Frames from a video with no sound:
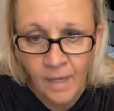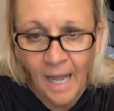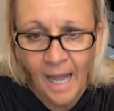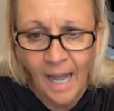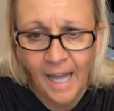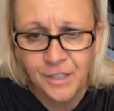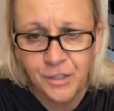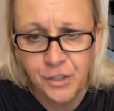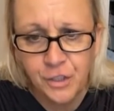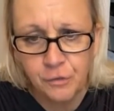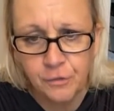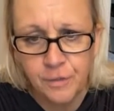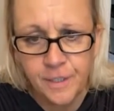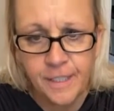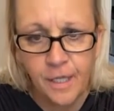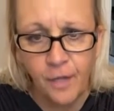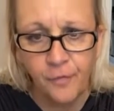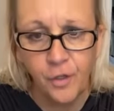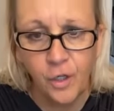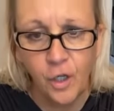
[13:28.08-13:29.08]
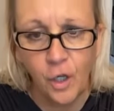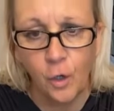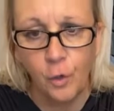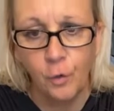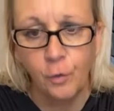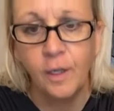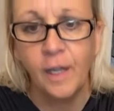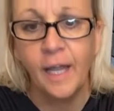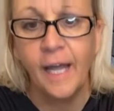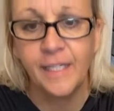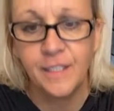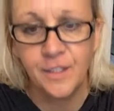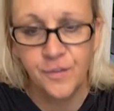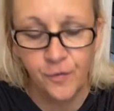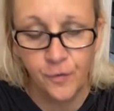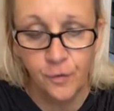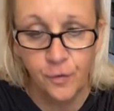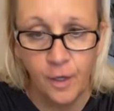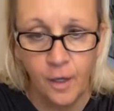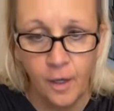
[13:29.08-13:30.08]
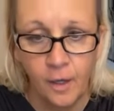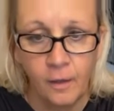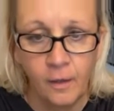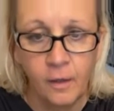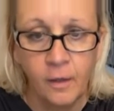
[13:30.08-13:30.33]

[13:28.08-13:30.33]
I do sell the gold glass for the